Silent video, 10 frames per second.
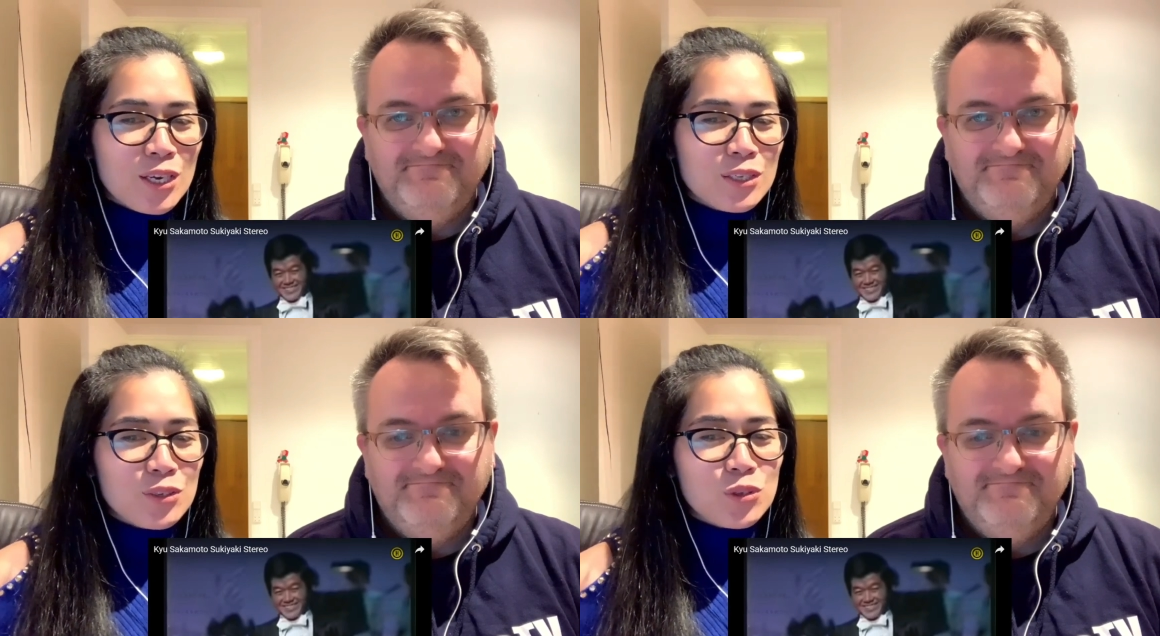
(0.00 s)

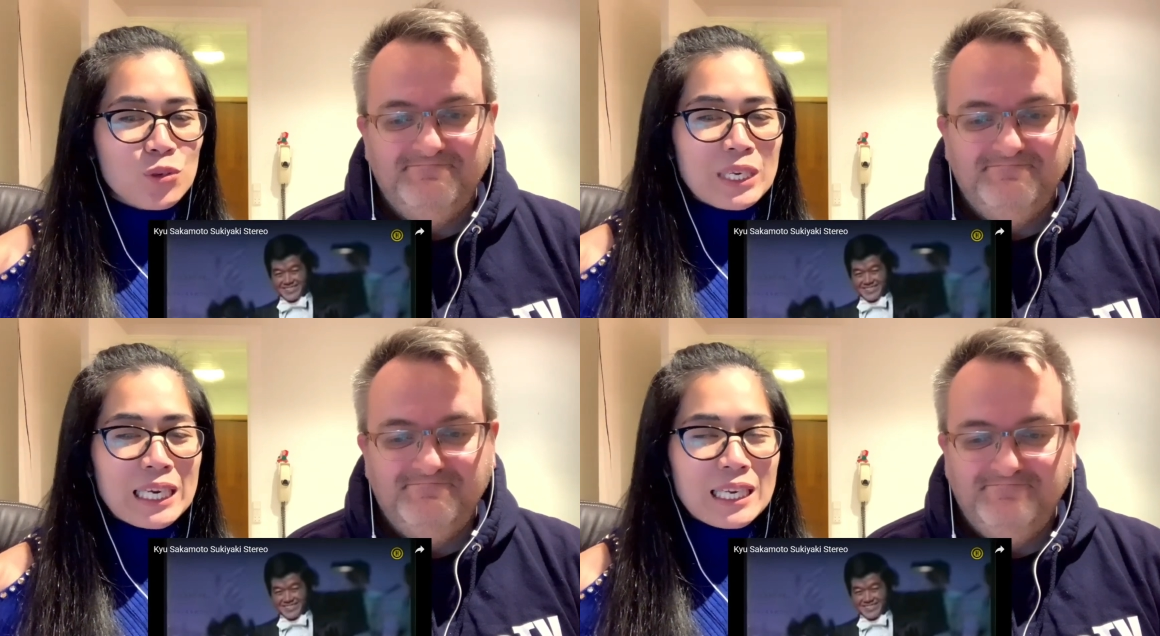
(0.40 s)

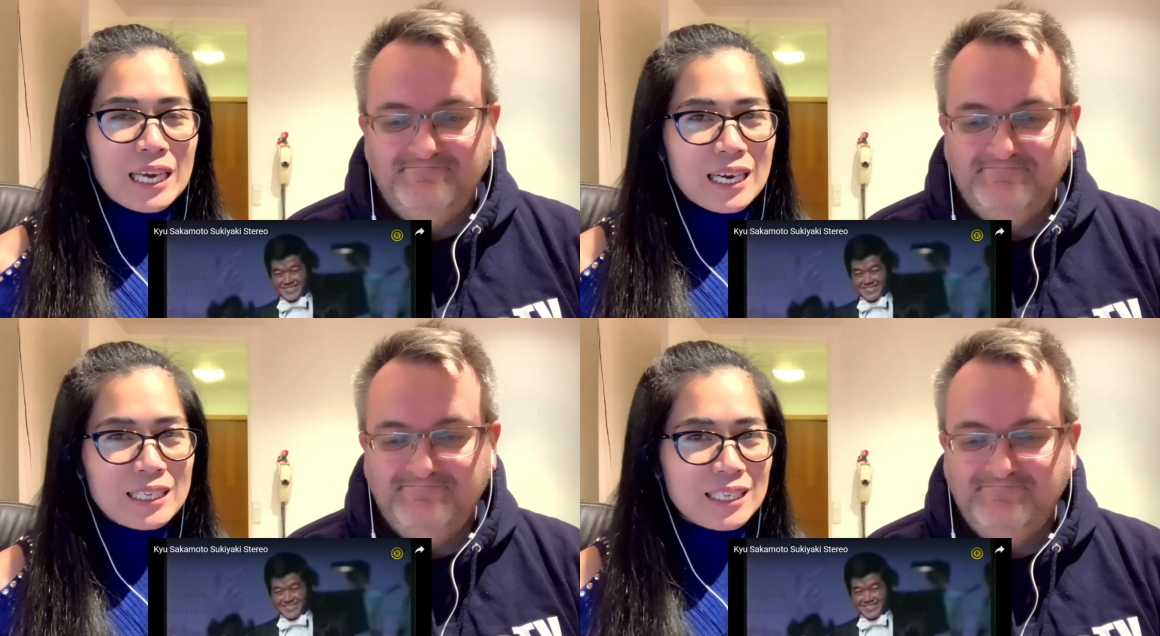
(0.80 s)

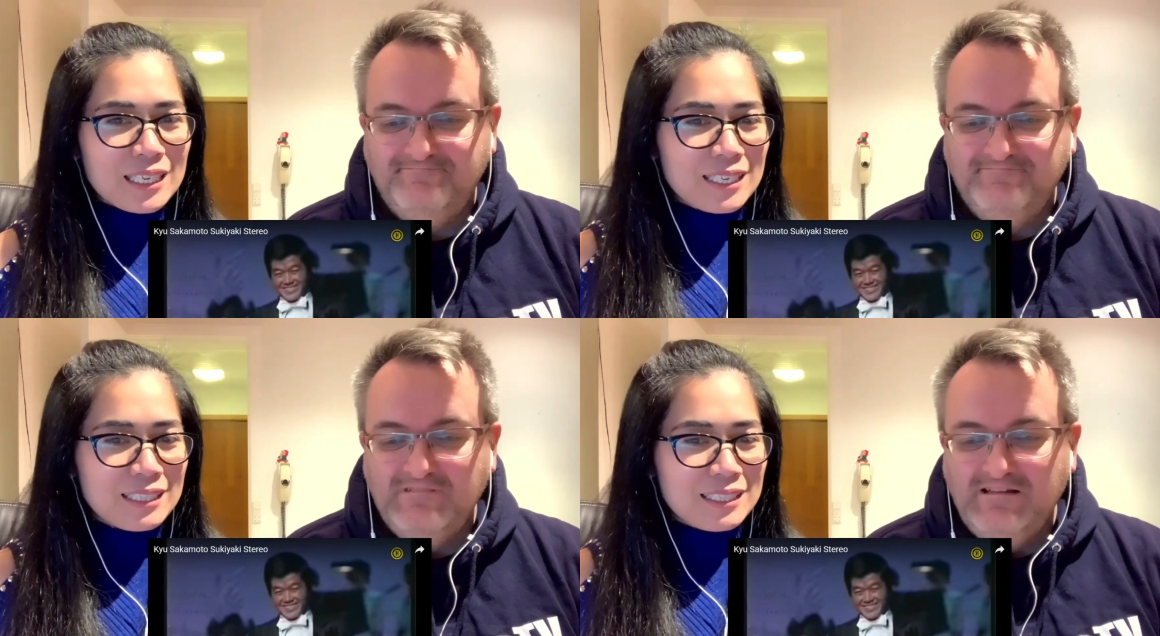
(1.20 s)
Speaker 1: Sukiyaki.
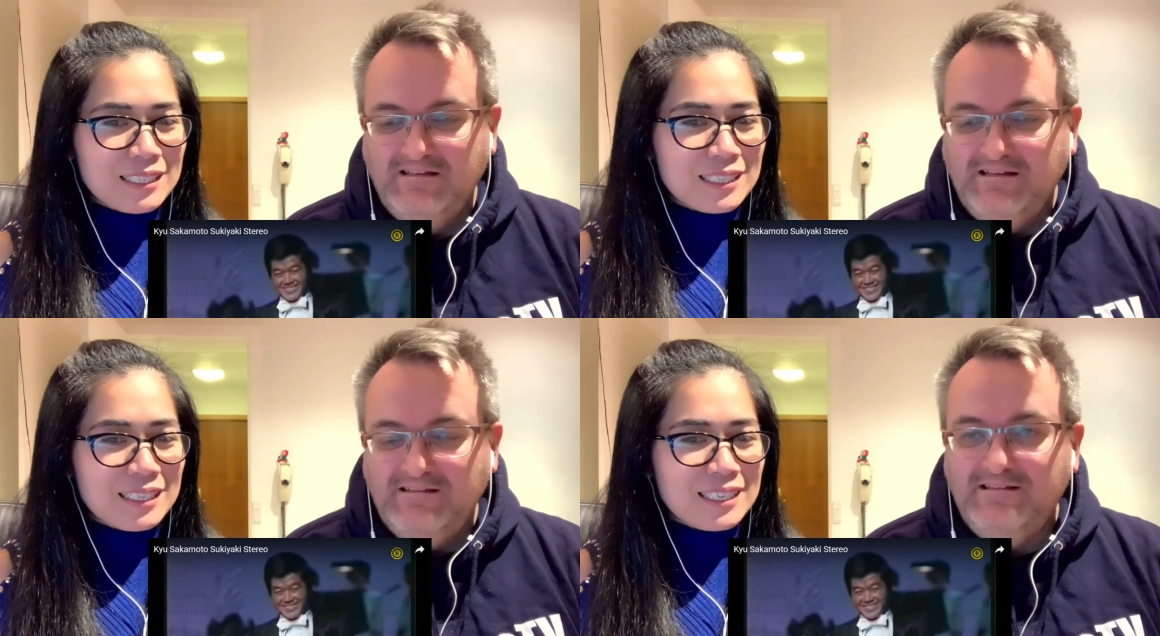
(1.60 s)

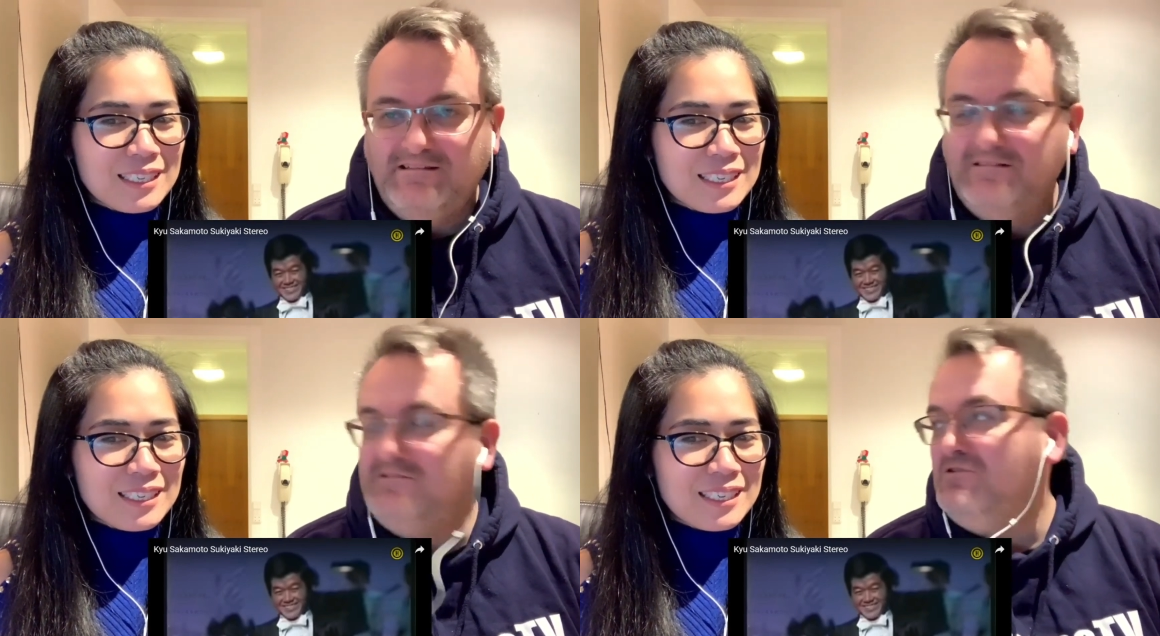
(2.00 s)
Speaker 2: This
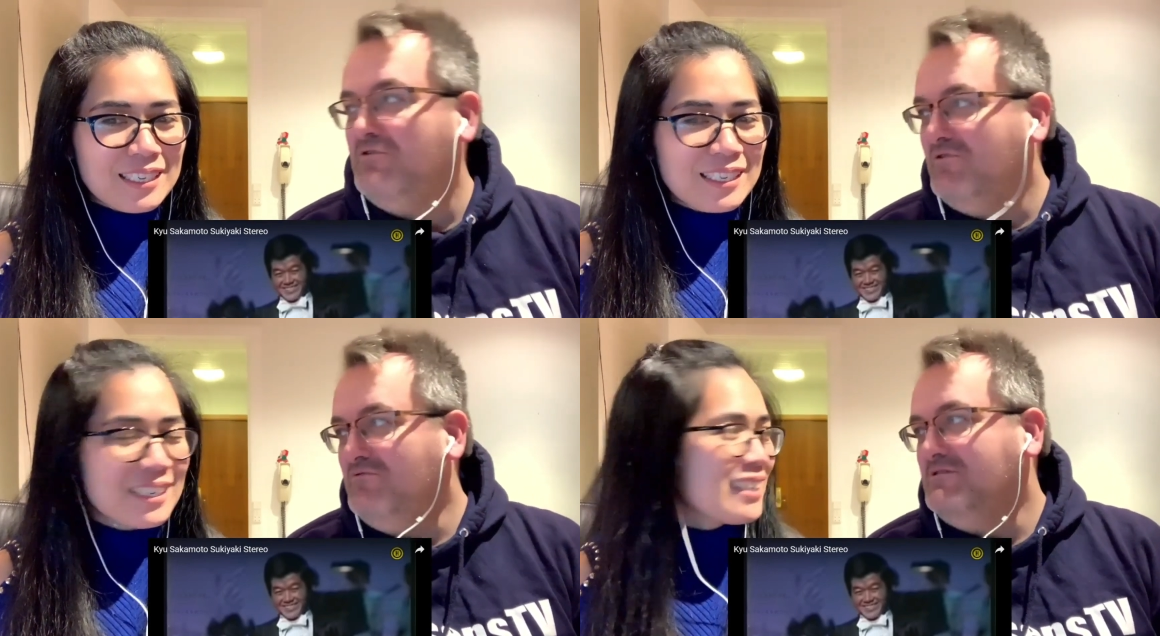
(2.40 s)
is the
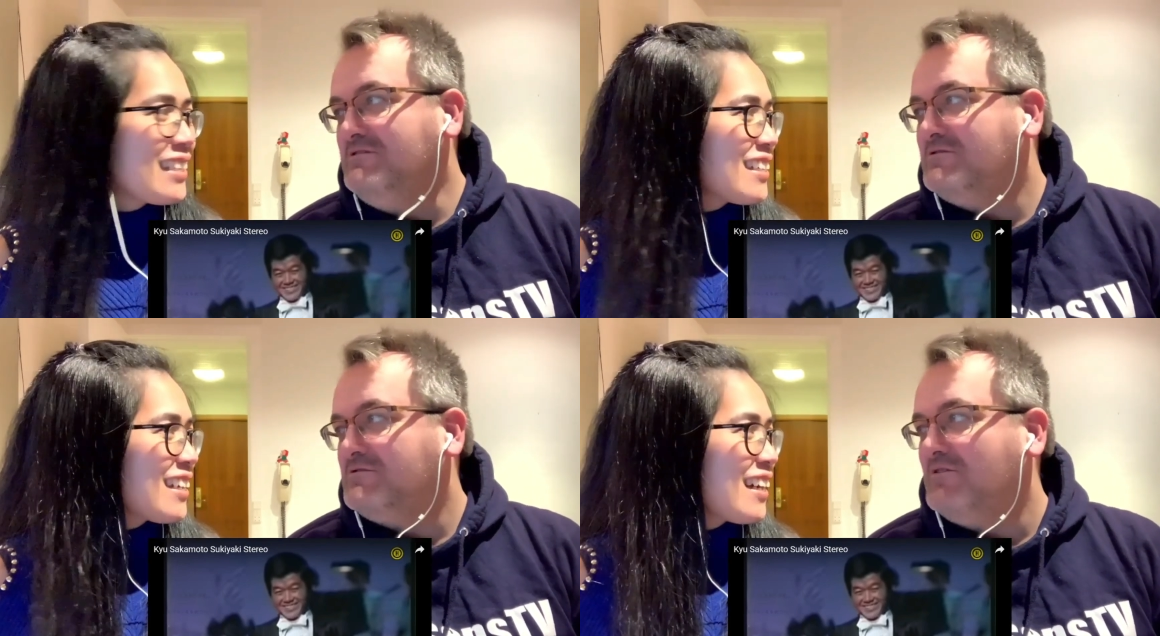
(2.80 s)
only
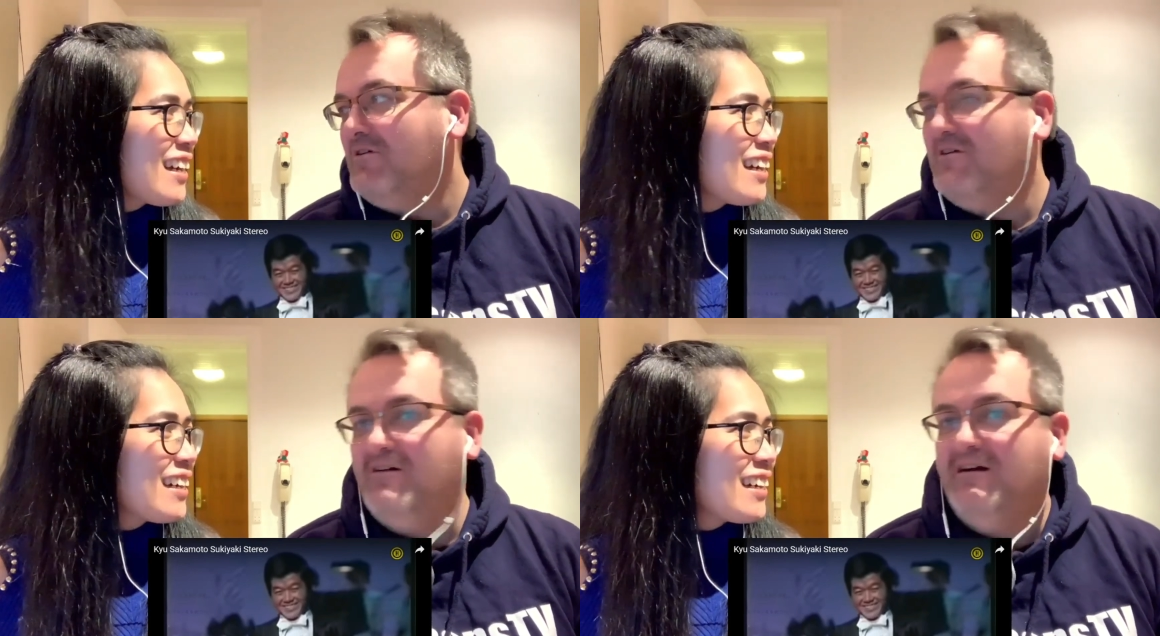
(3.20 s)

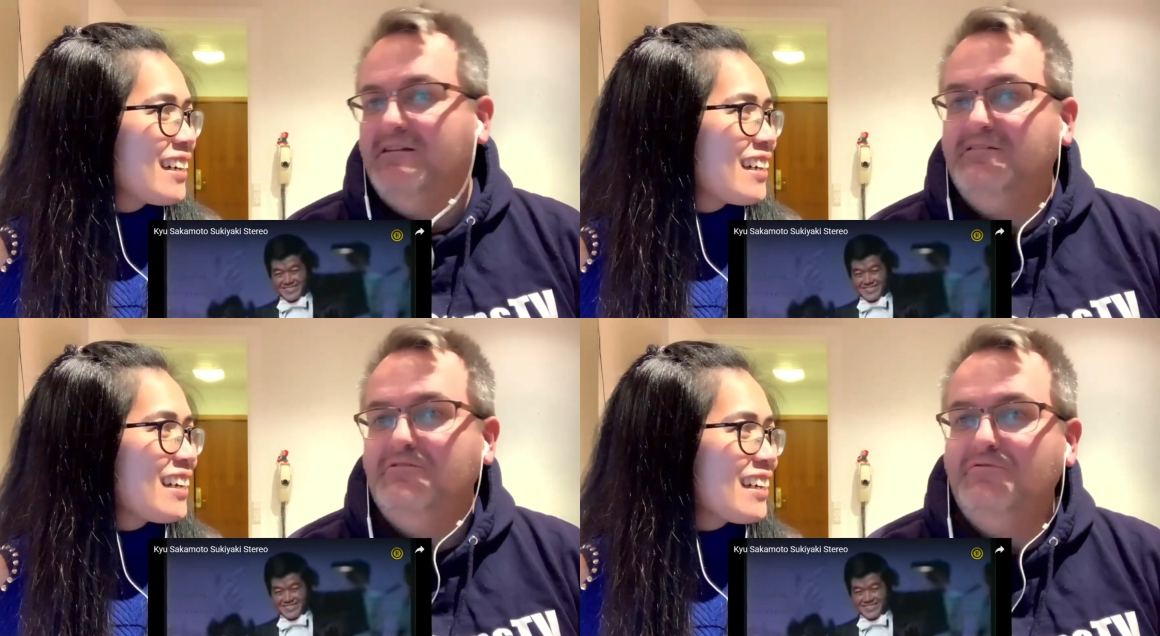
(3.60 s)
song I
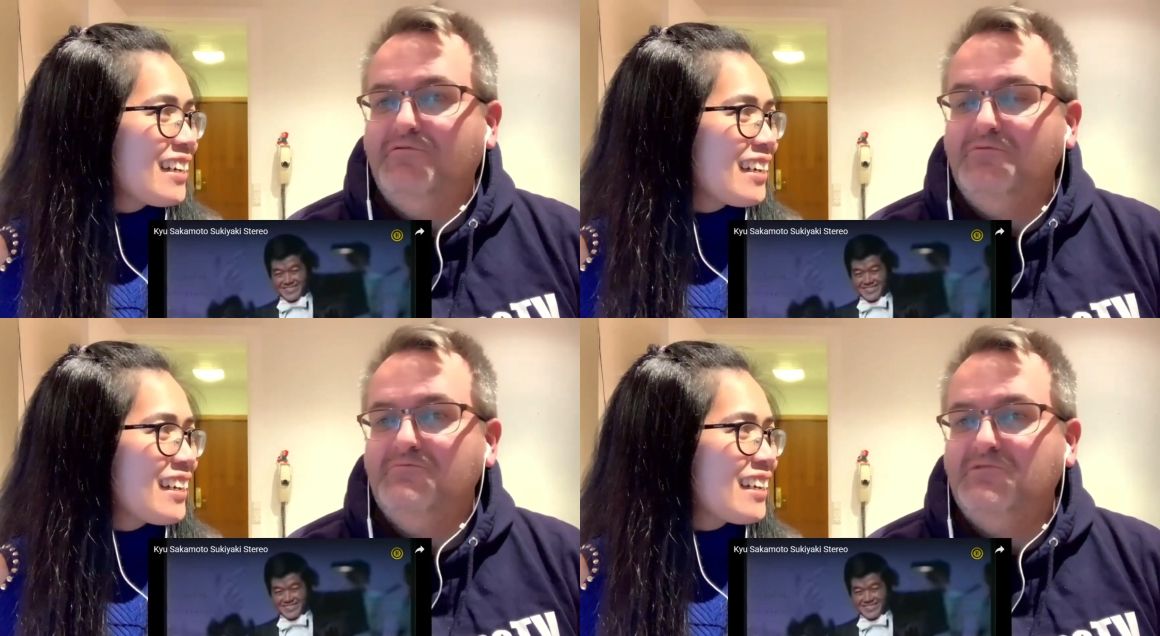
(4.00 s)
knew
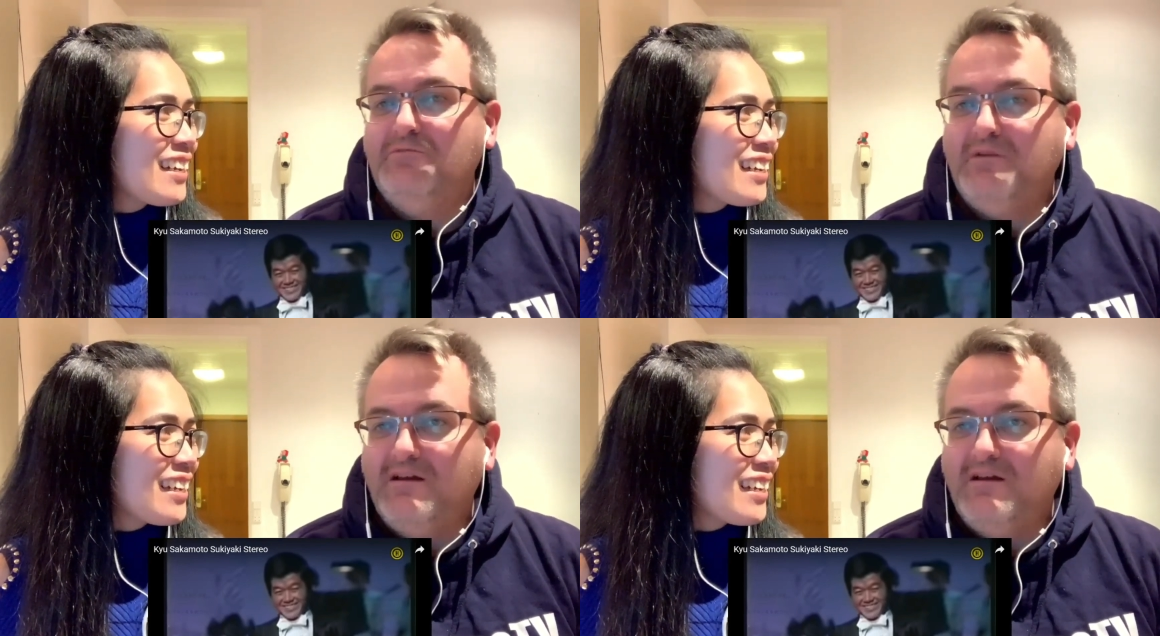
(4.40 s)
from Japan